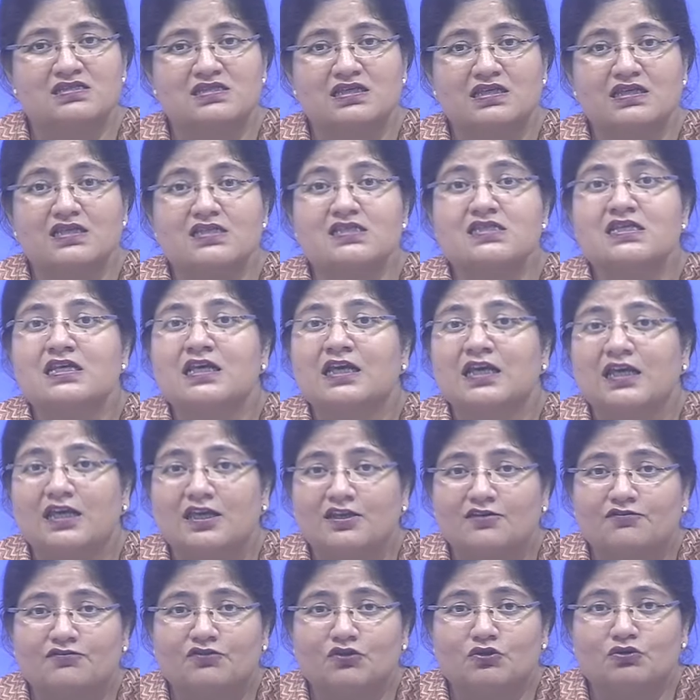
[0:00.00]
says,
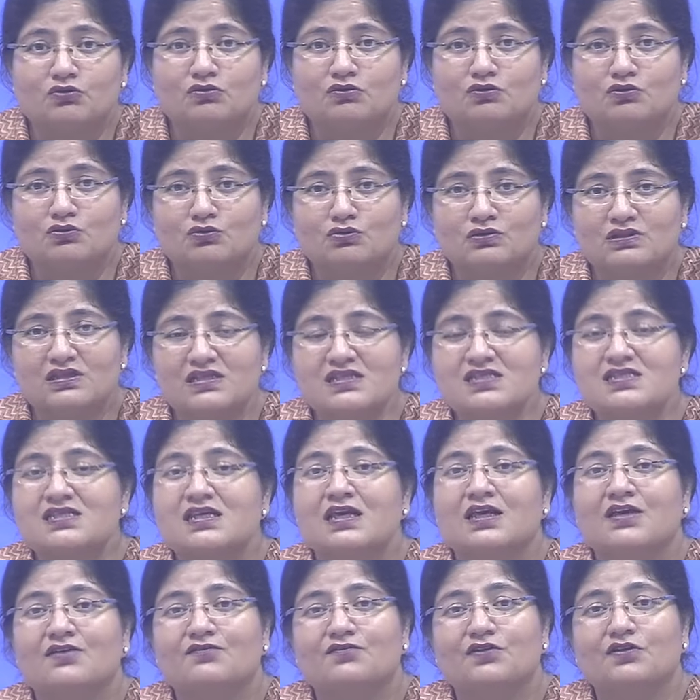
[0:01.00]
if you do this,
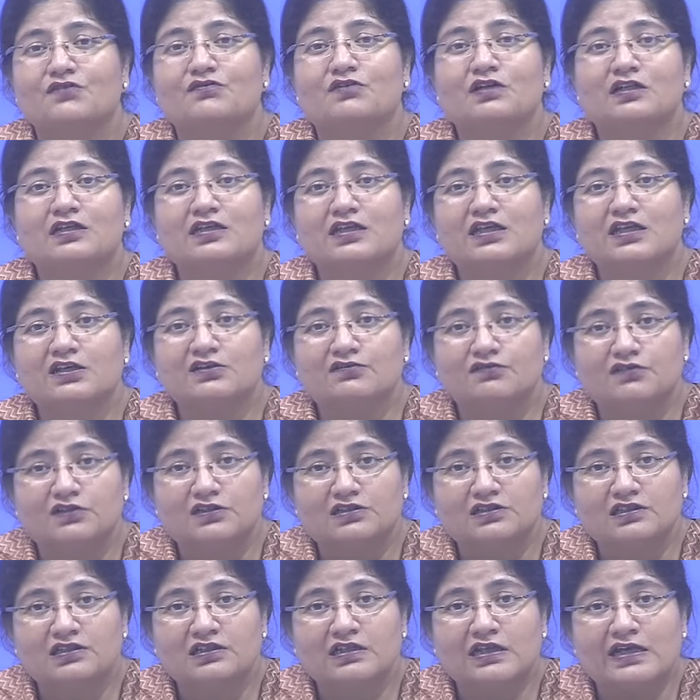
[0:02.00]
we will take
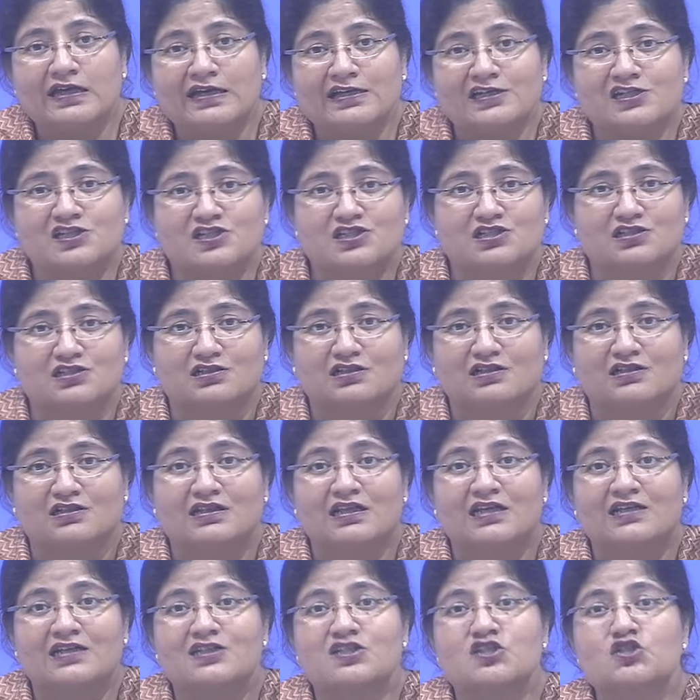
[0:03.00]
further action.
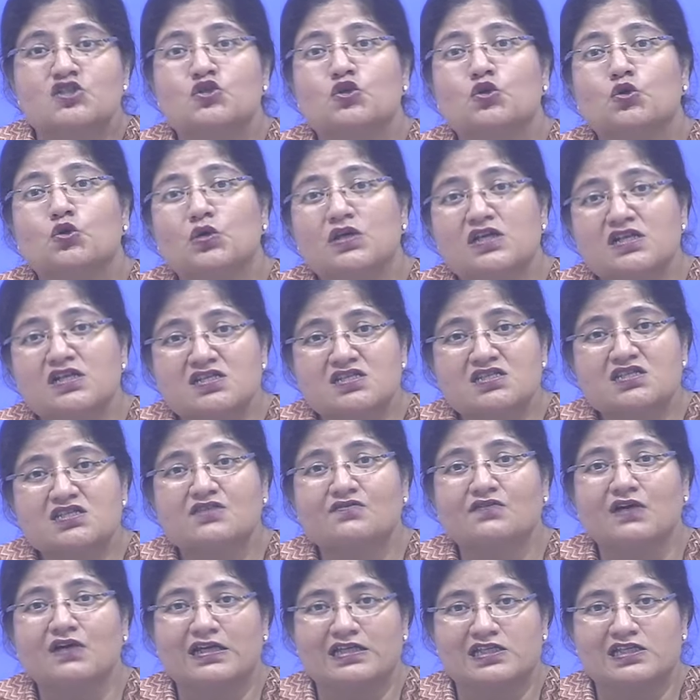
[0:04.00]
That is
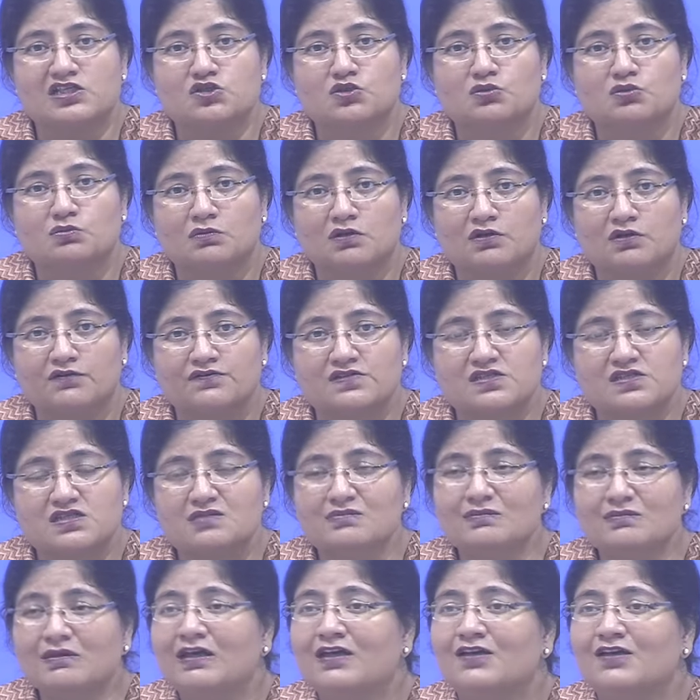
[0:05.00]
coercive
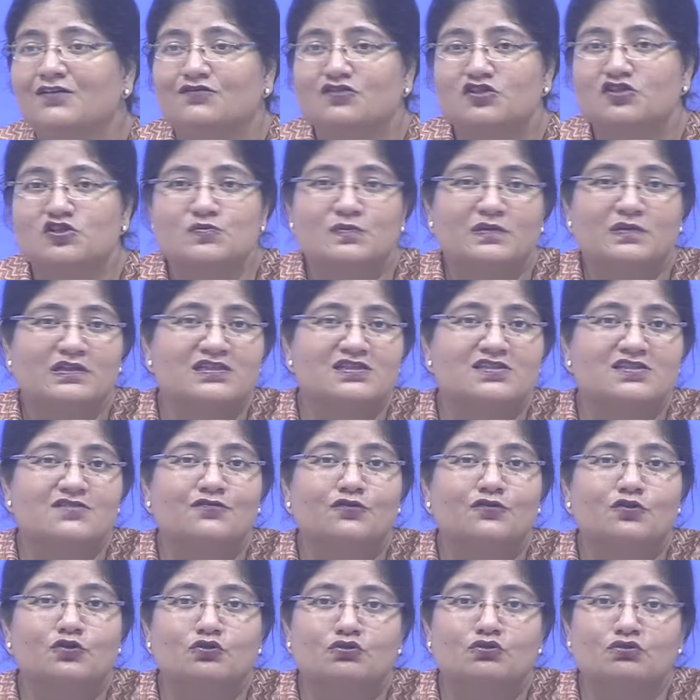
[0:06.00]
isomorphism, which means if
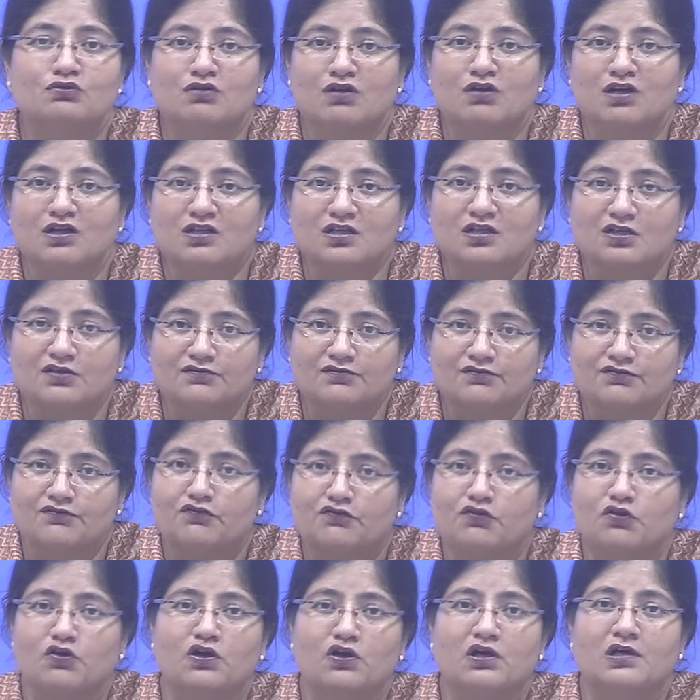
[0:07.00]
you do not
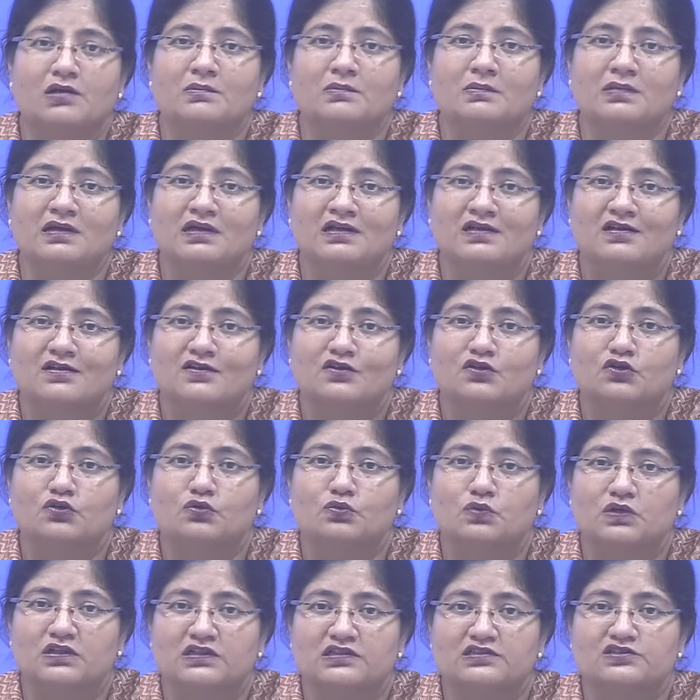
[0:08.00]
conform to
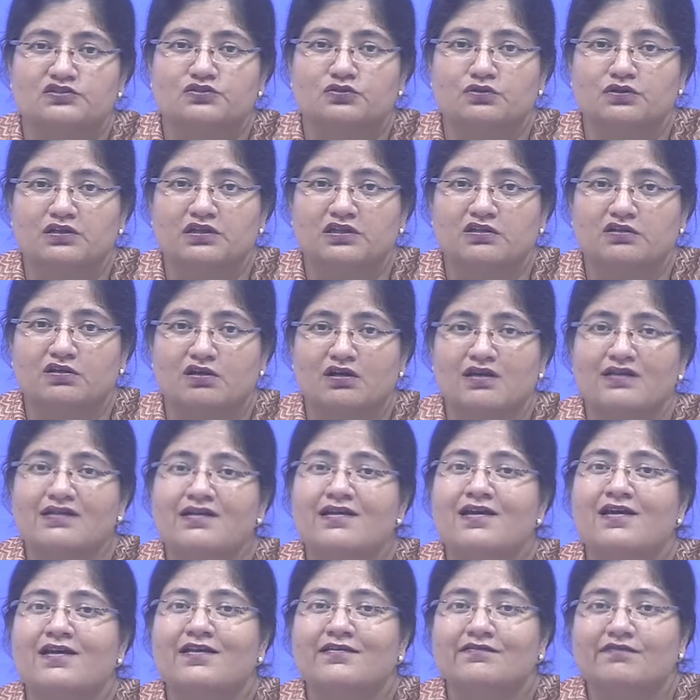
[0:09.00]
what is going on,
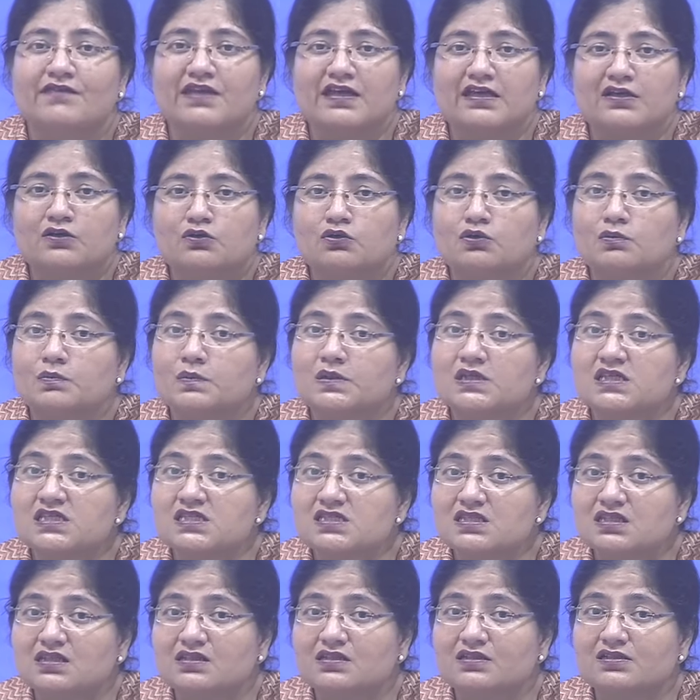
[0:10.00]
there could be
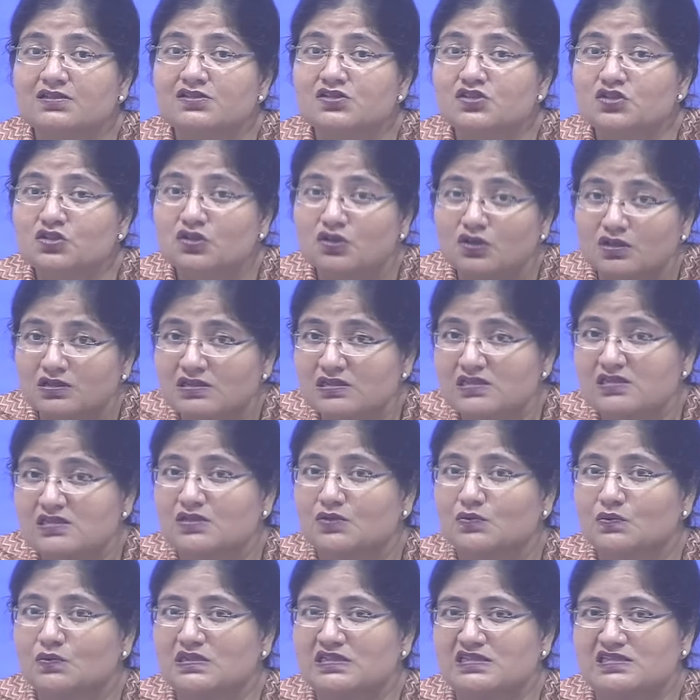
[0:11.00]
serious
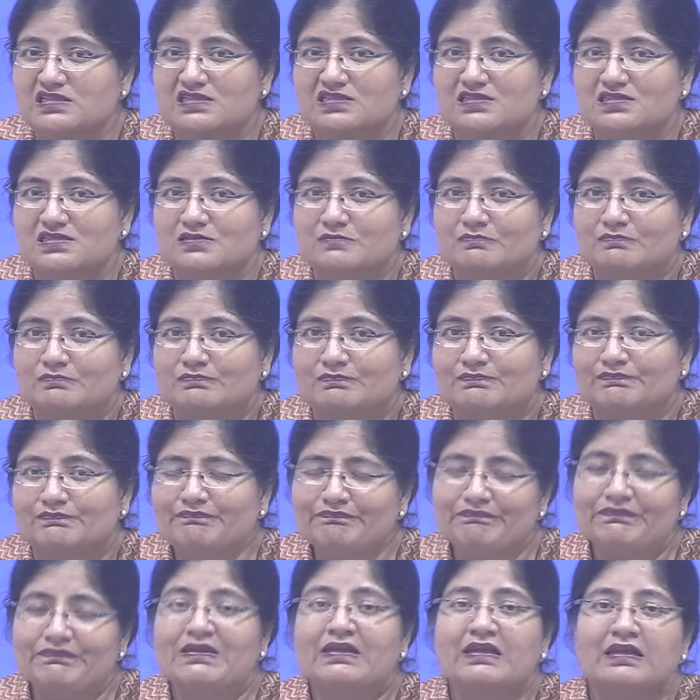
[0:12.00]
consequences.
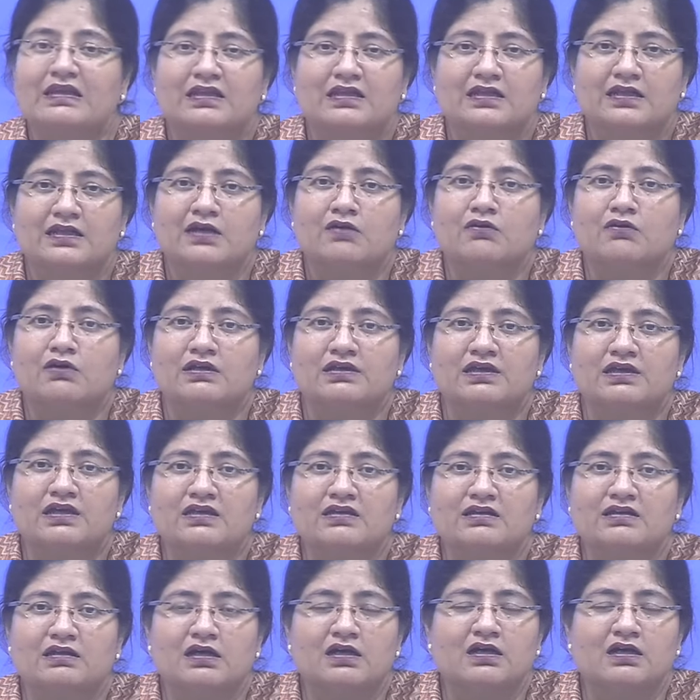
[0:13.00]
Now again,